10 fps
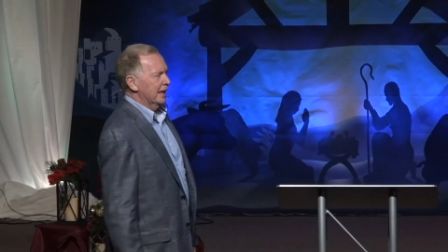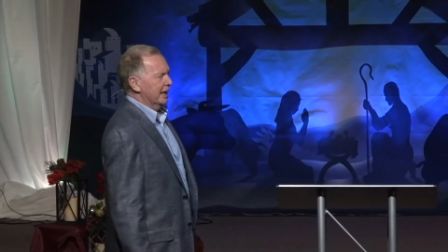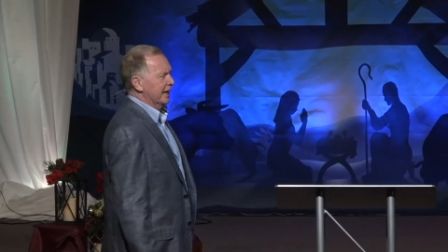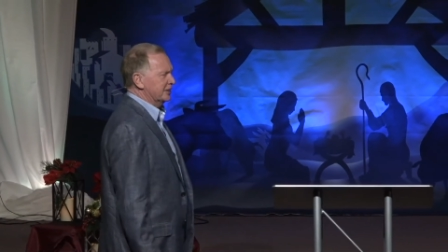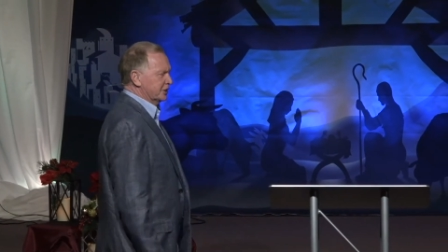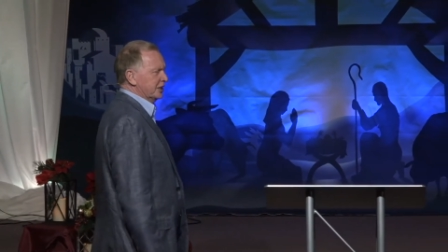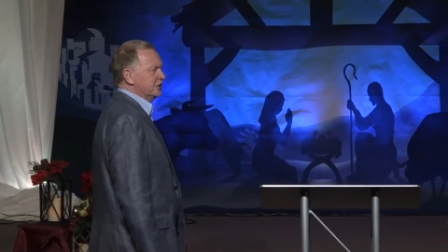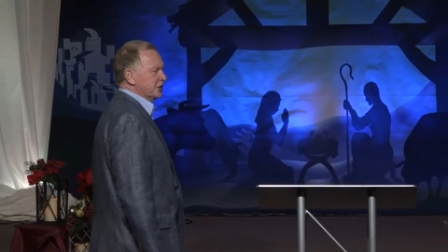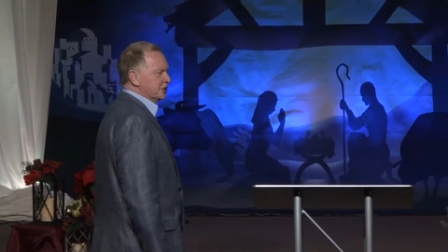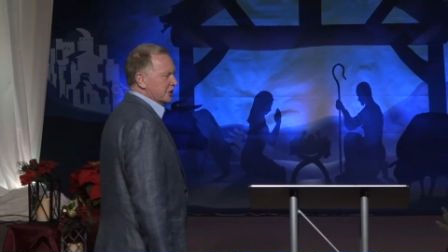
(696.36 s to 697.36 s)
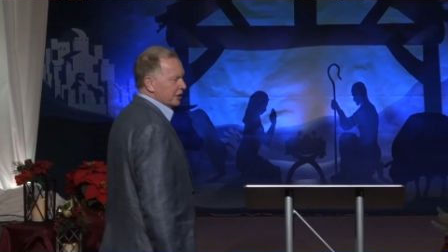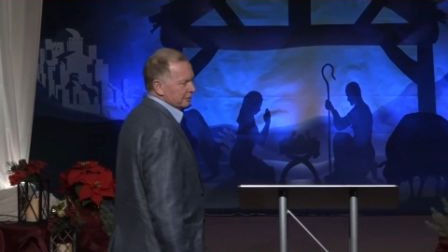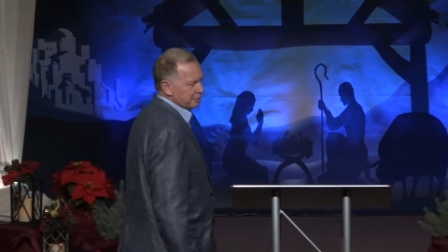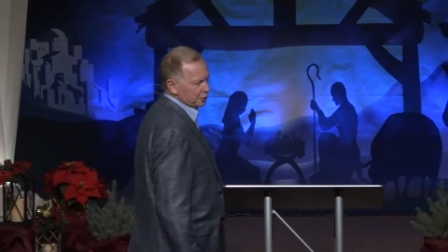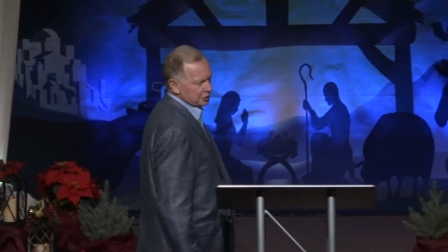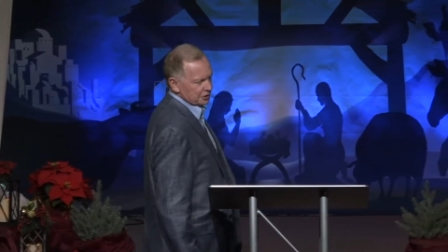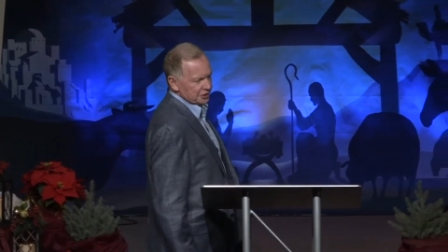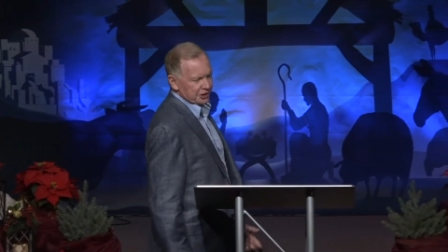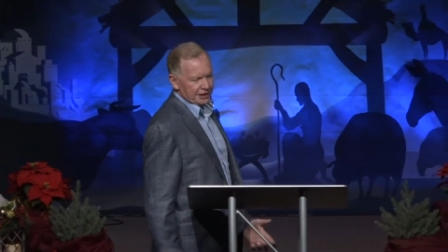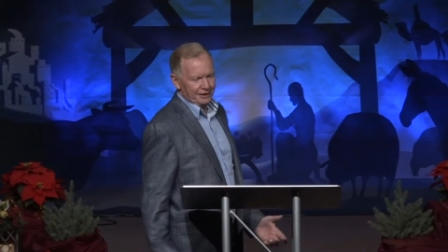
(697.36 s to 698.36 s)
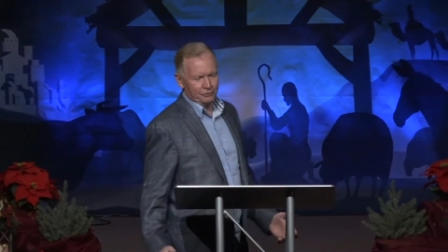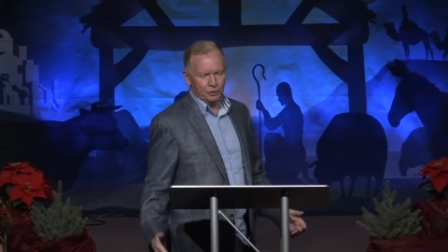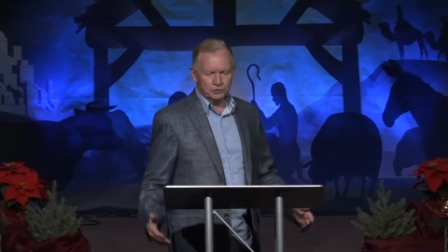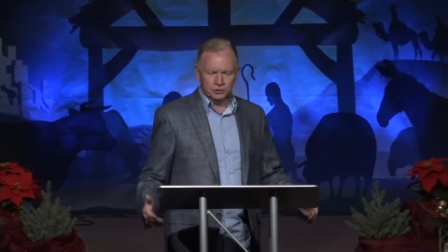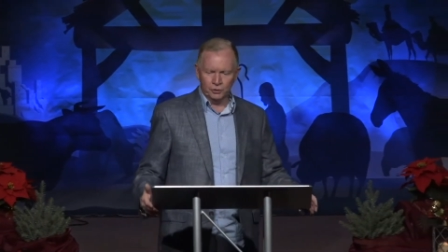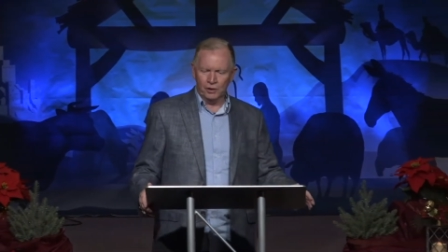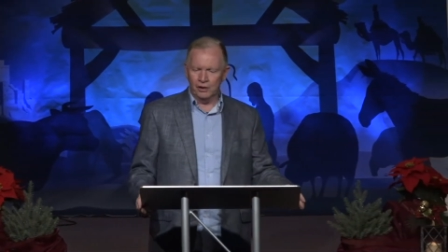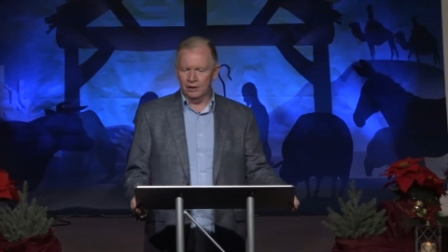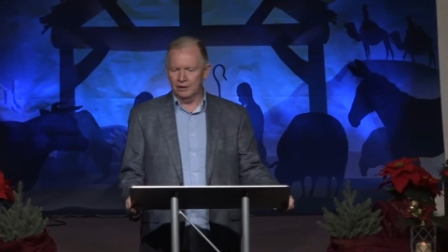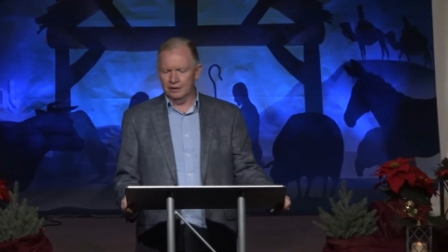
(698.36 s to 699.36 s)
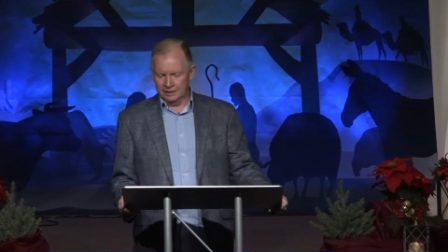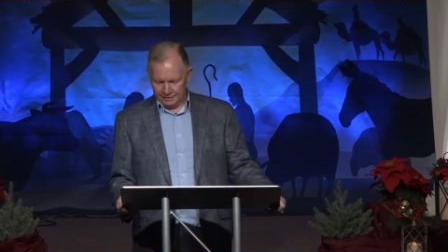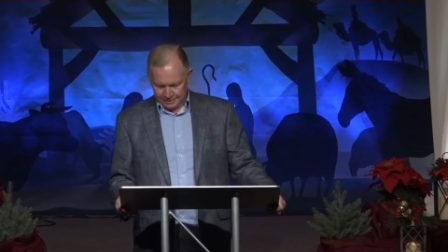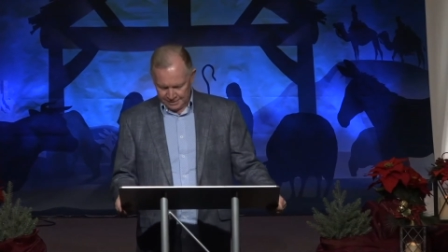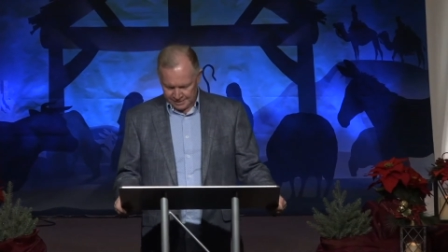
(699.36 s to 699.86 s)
It's easy as a young person to say, I've worked so hard and,